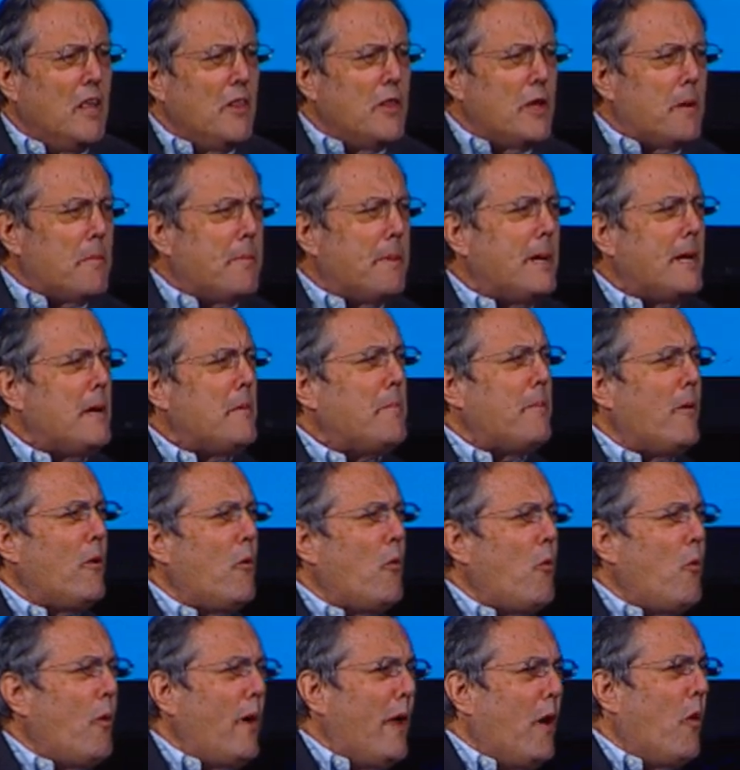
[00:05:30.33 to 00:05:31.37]
that
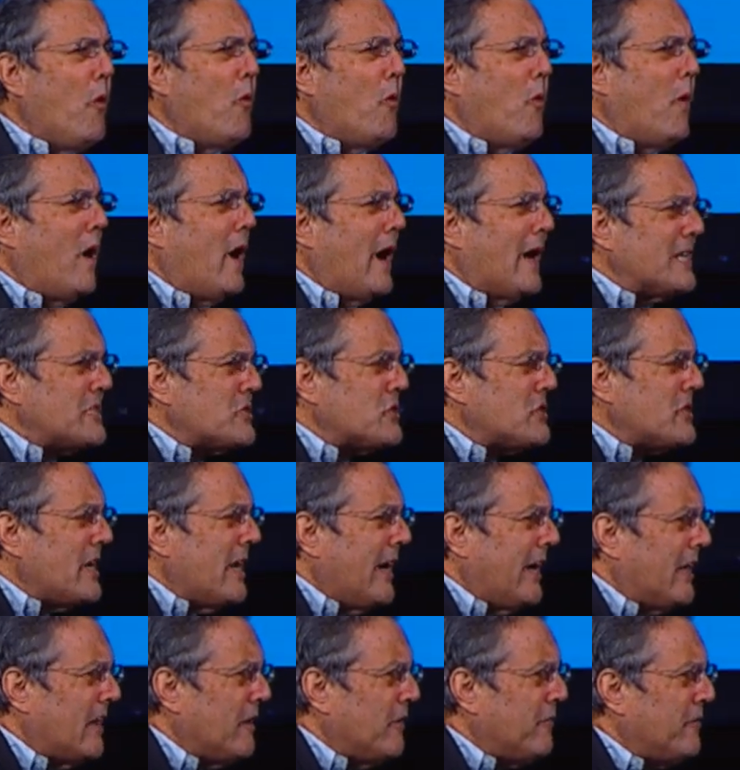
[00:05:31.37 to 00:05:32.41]
people will watch
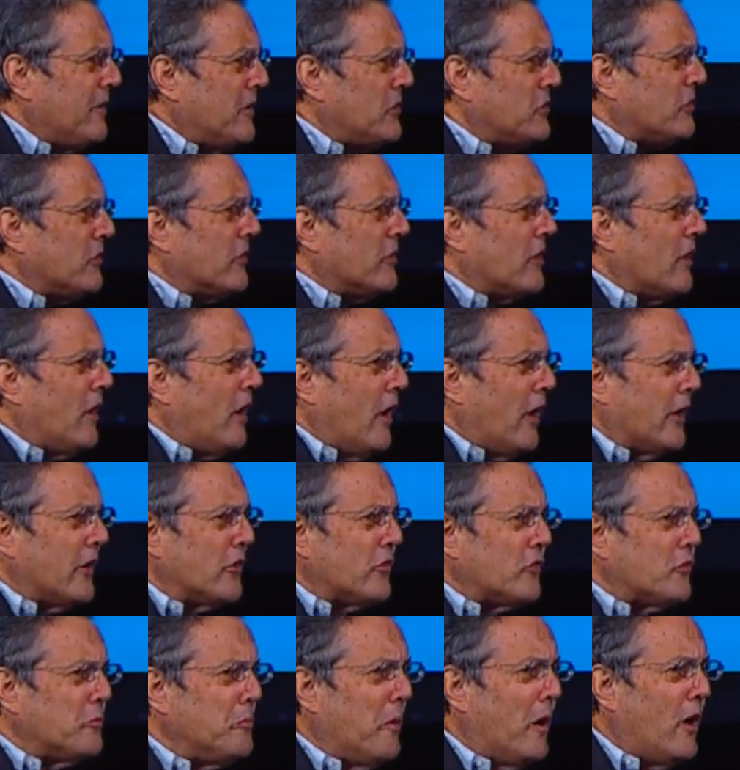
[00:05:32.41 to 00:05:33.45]
television on a
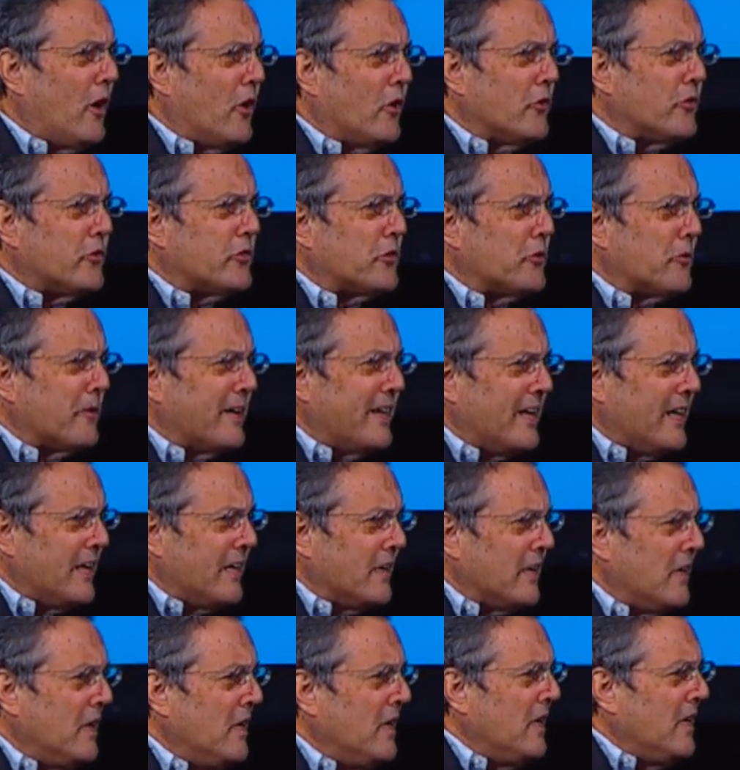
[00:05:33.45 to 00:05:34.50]
small
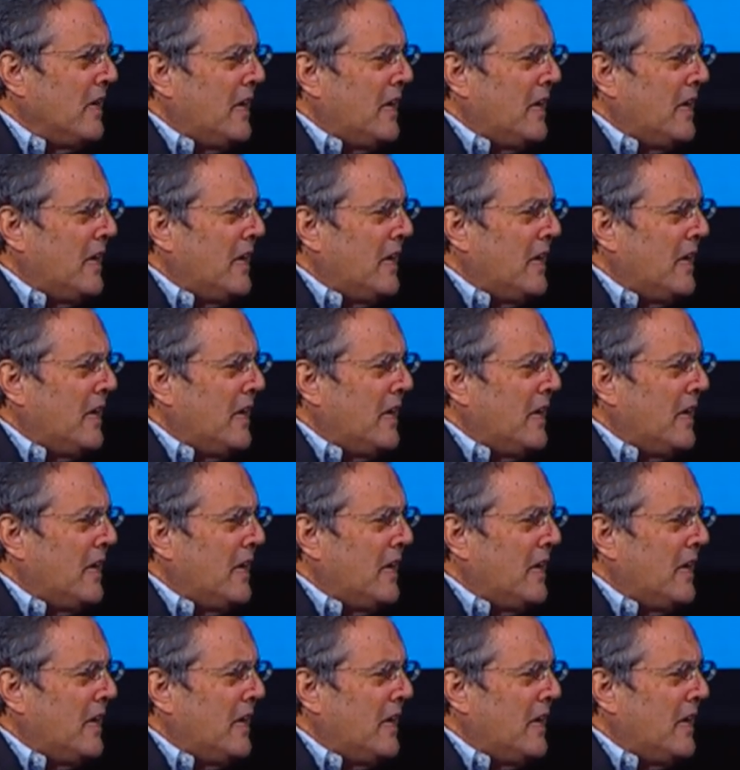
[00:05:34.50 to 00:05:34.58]
screen